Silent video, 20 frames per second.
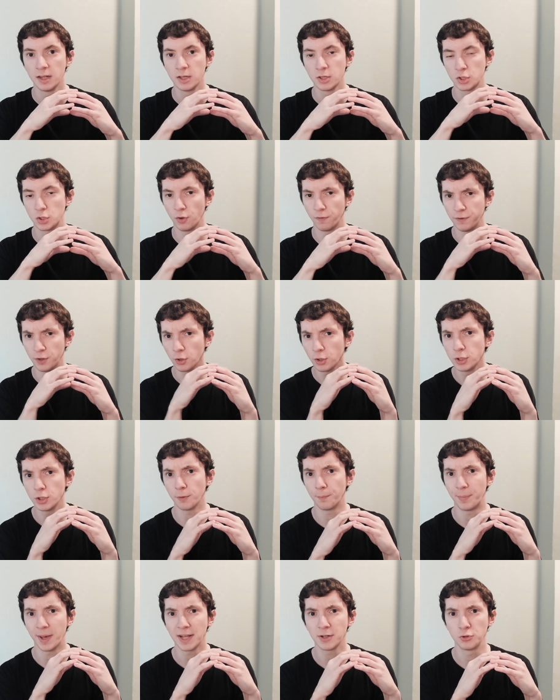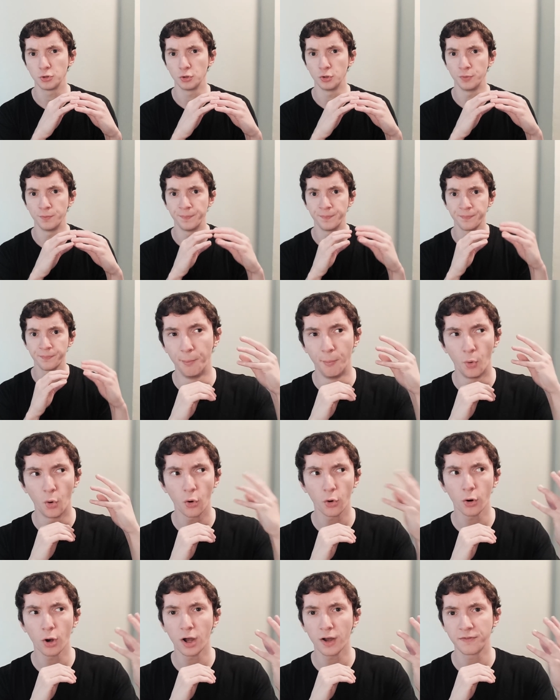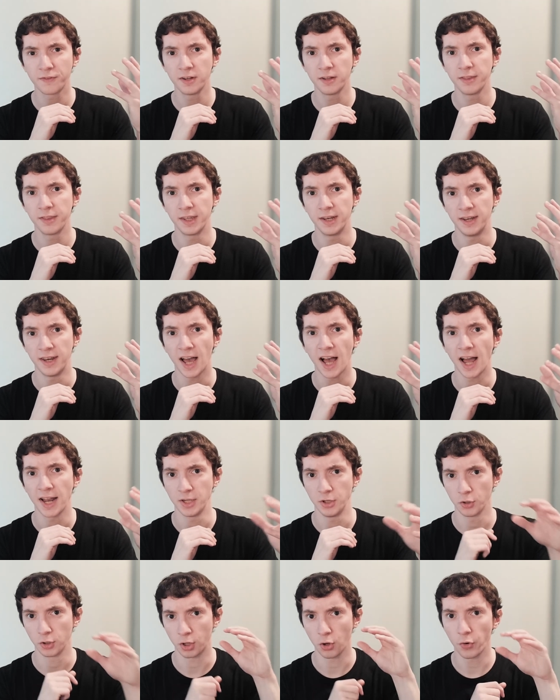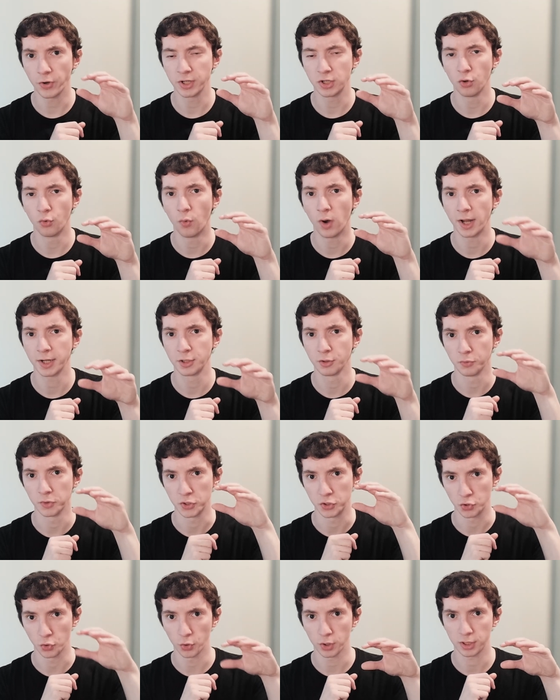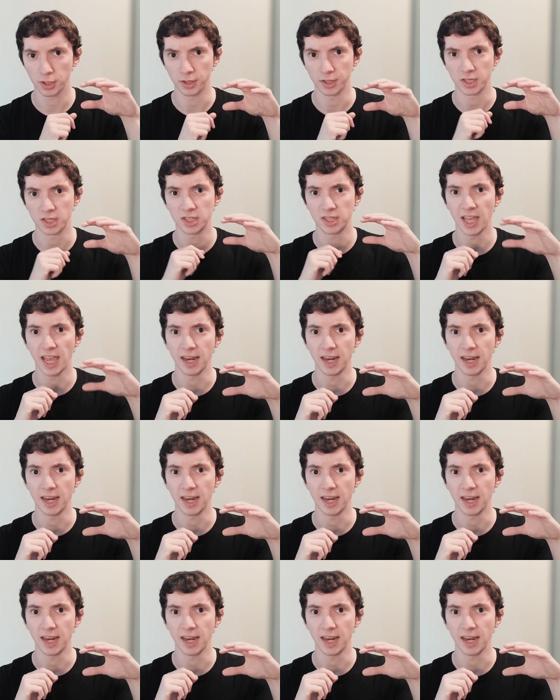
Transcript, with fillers: So if you're in your bedroom, more often than not, you're going to want to resort to the